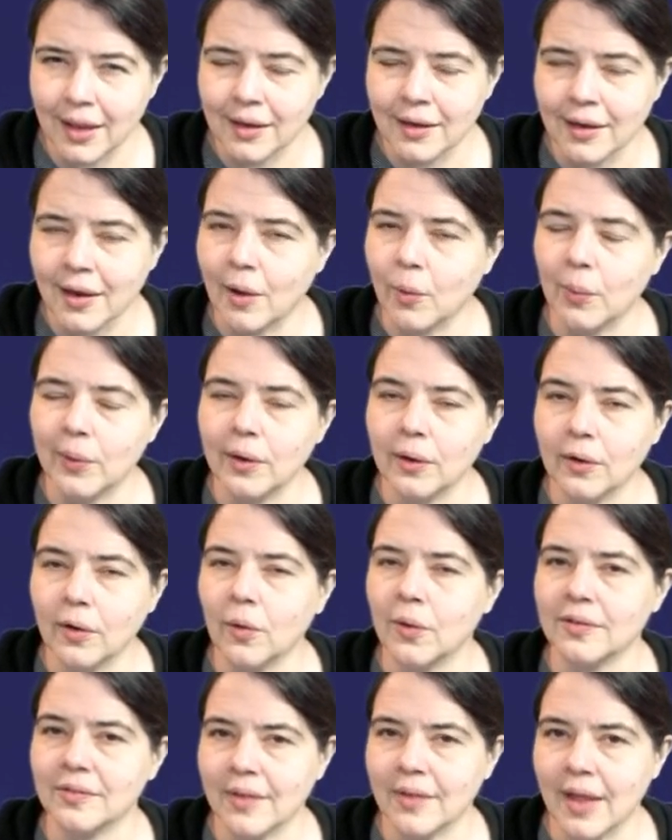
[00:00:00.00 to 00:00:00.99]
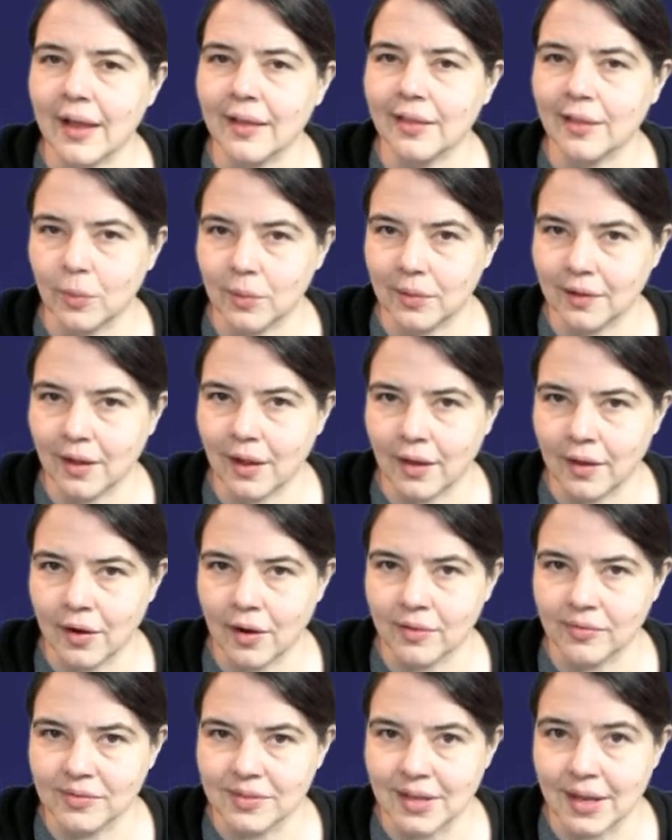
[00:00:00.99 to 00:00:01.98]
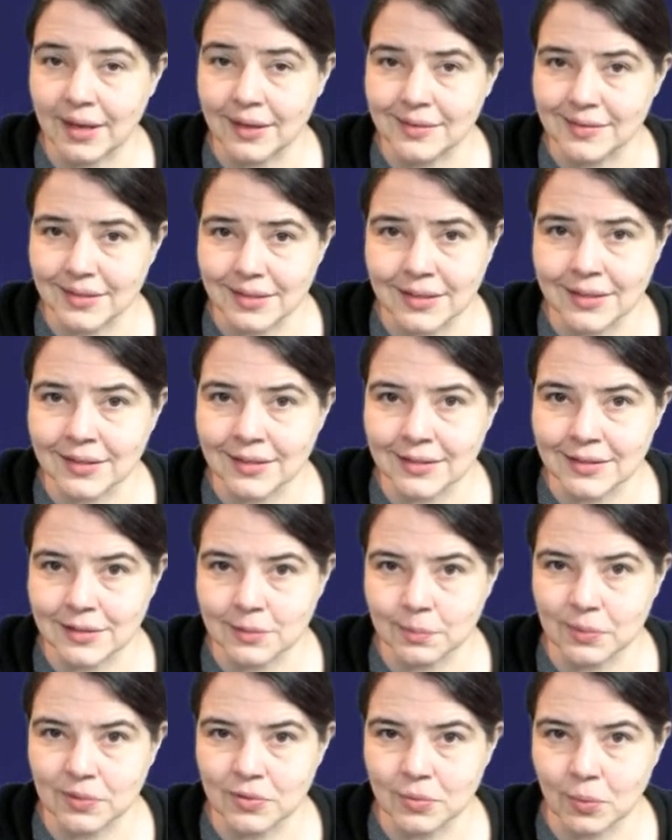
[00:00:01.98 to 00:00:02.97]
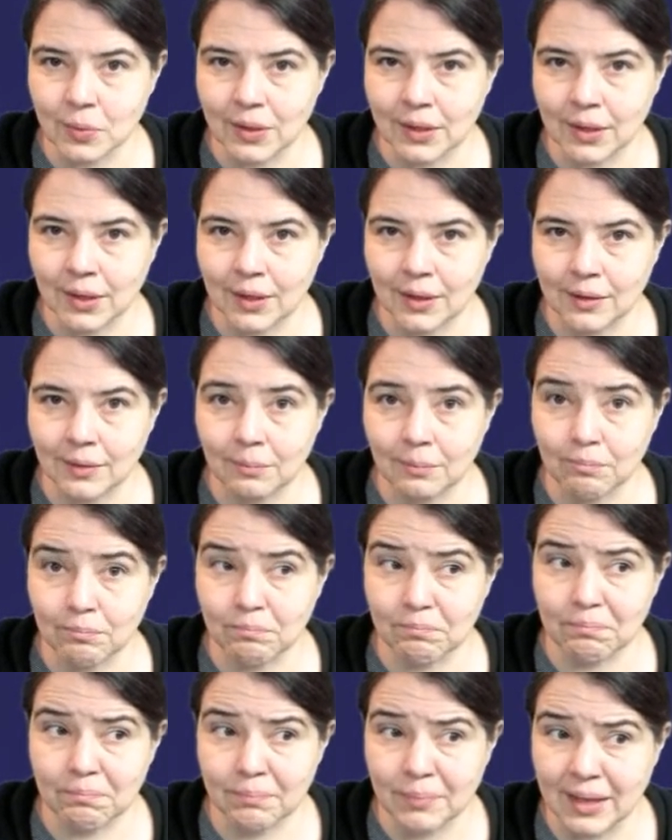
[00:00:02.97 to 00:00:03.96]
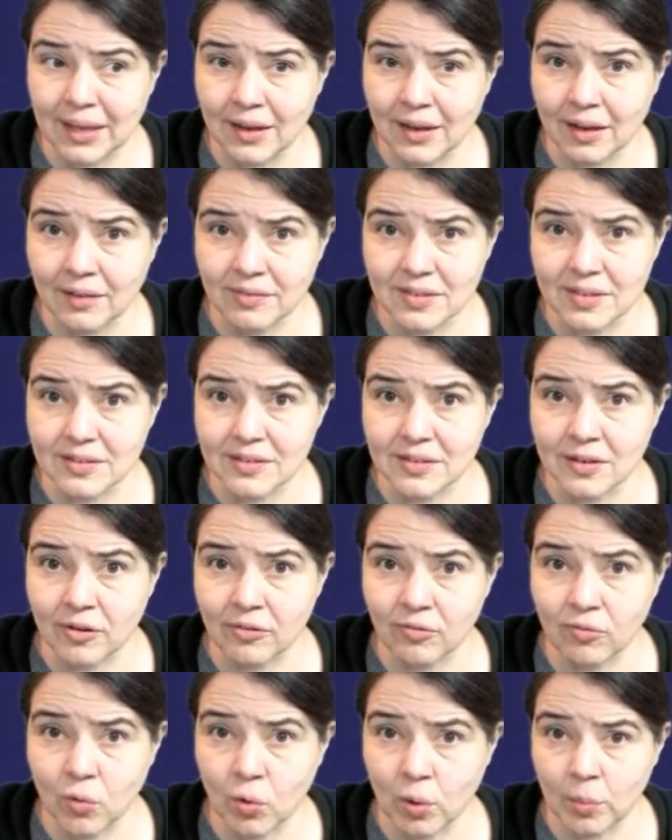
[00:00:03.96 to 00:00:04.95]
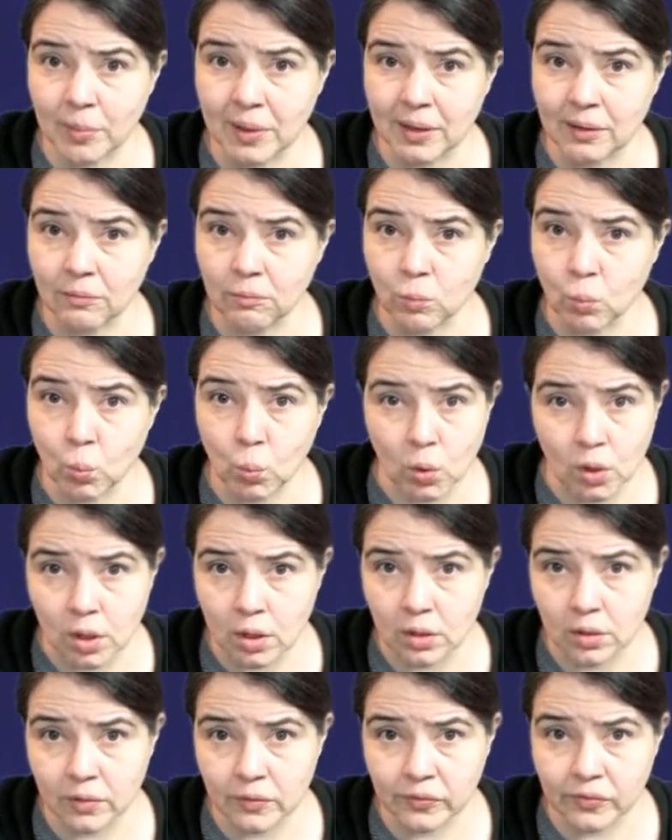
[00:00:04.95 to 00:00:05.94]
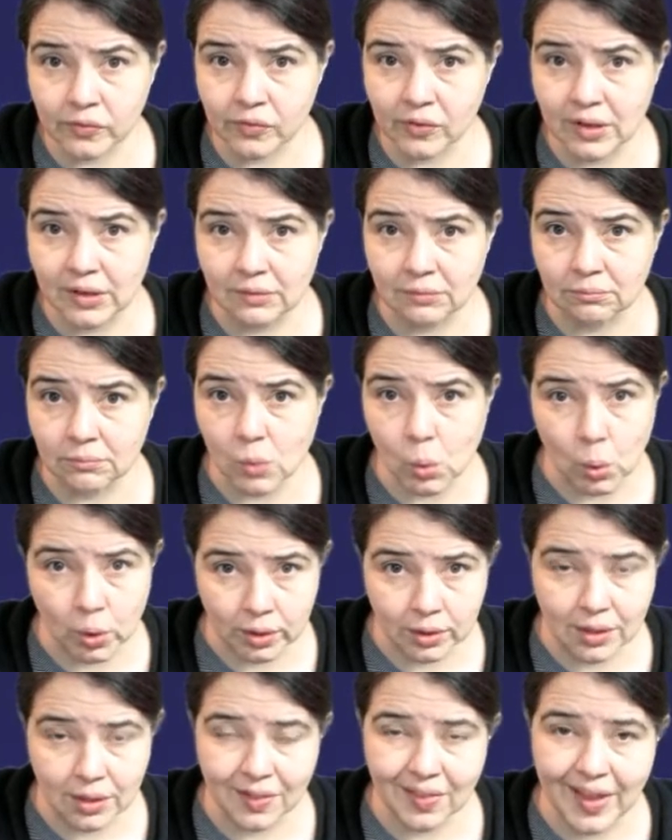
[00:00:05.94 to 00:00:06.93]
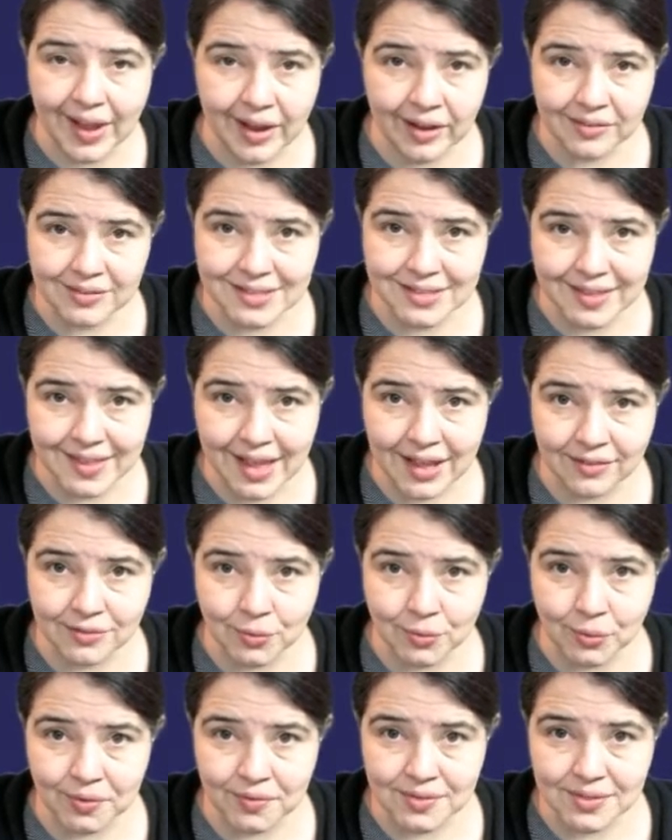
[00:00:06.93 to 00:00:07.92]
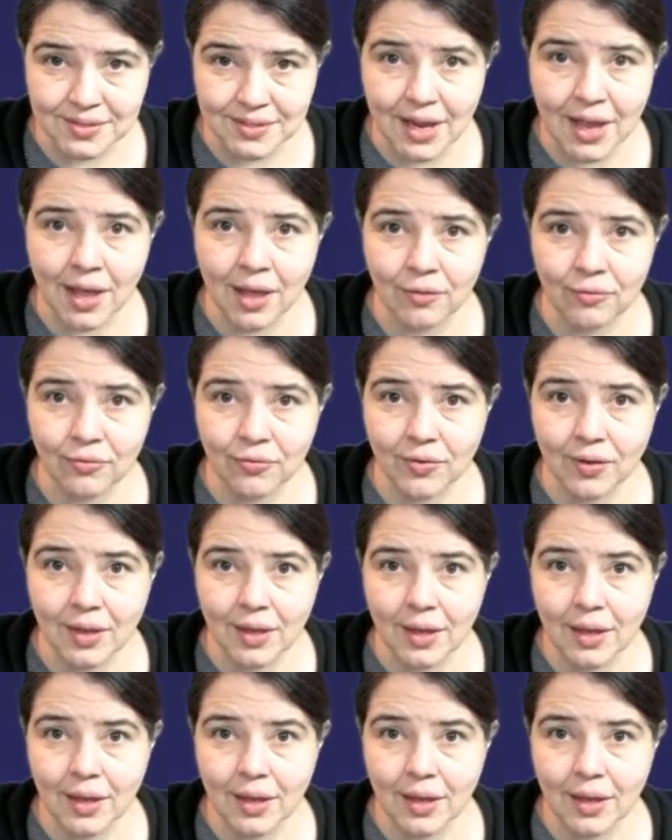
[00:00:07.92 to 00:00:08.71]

Now, we don't know exactly what the cutoff size is between big enough to start forming worlds and Oort clouds and that sort of stuff.